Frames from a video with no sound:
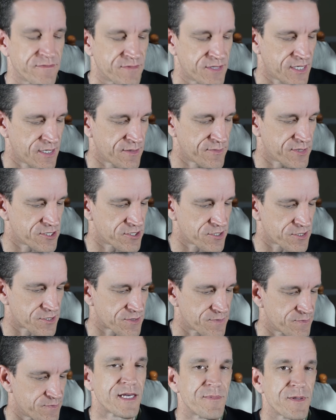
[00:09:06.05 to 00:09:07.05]
of the
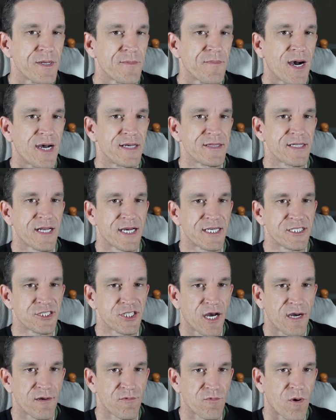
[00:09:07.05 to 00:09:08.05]
images. Keeping in mind that I
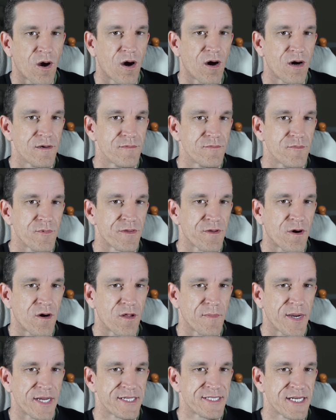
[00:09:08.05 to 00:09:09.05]
shot RAW with all
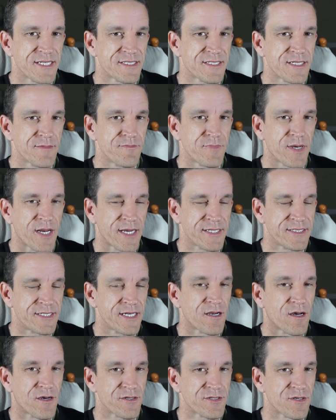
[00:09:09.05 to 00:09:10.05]
of my testing, but I
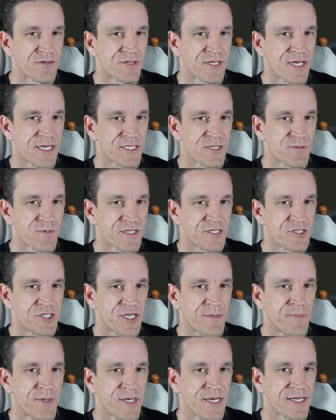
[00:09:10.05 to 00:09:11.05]
did also test with the
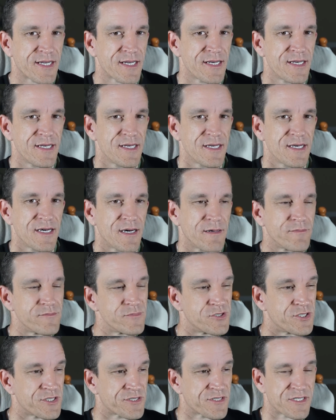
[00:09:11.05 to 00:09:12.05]
JPEG
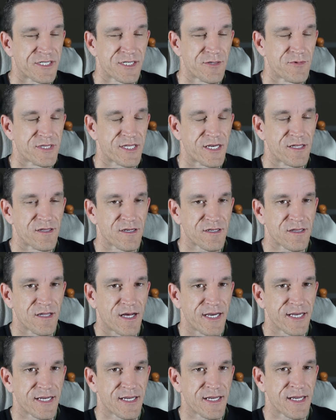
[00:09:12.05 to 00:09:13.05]
just to see what they look
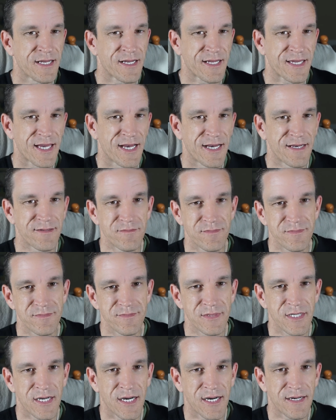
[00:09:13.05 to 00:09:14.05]
like. And again,
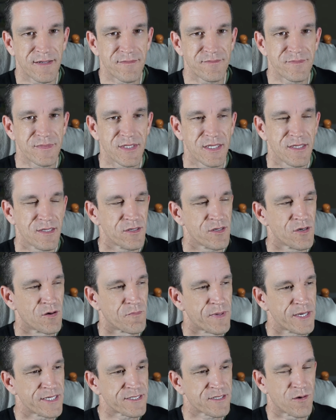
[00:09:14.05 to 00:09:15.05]

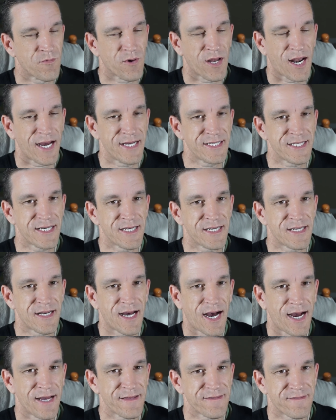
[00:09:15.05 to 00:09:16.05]
based on what I did,
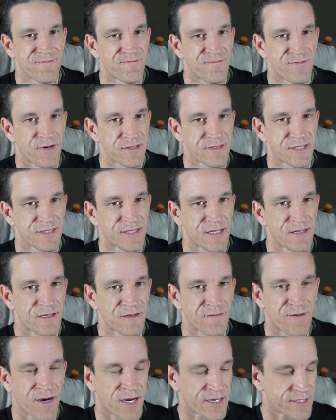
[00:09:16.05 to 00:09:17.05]
I felt that they
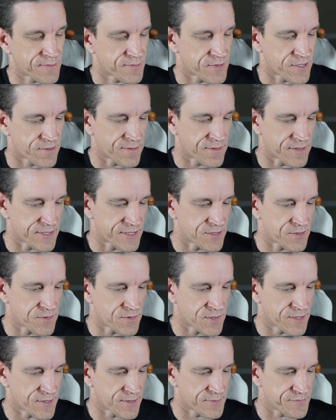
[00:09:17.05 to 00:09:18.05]
look fine up to
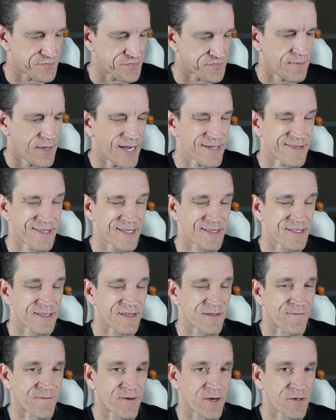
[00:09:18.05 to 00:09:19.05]
3200. I think
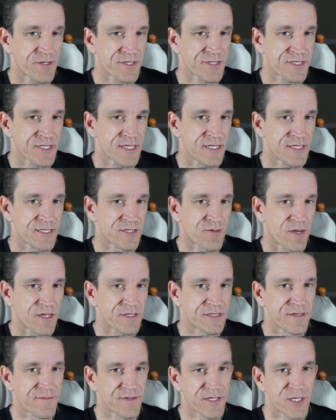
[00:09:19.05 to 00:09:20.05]
that the focusing is
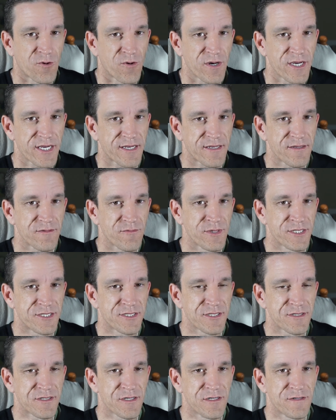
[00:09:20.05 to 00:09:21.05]
relatively quick,
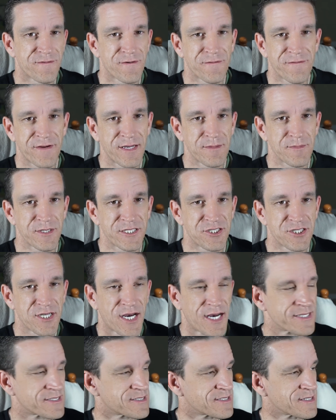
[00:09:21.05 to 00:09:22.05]
which is good for family
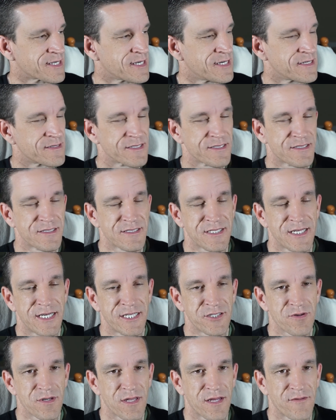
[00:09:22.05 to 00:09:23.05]
shots. Again, this is an
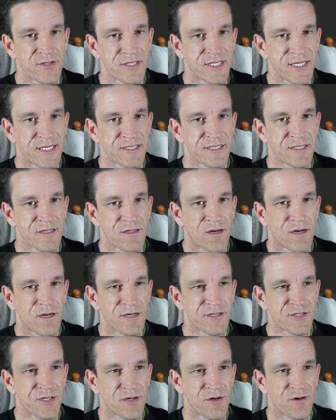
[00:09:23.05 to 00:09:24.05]
entry-level
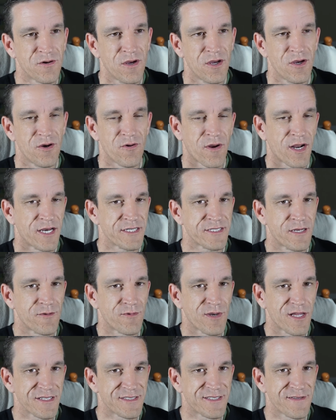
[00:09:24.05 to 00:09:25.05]
DSLR, so when I say
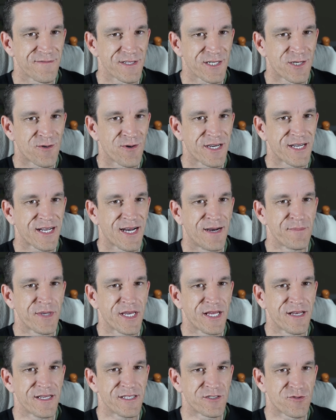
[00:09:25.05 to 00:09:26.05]
relatively quick, I
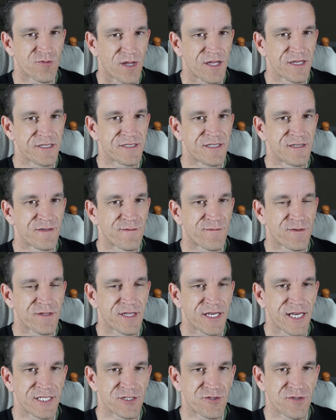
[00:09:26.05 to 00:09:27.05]
mean it's relative for
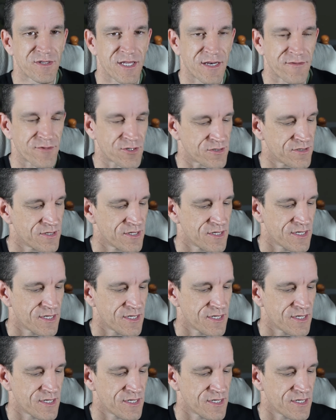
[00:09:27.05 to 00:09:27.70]
the entry-level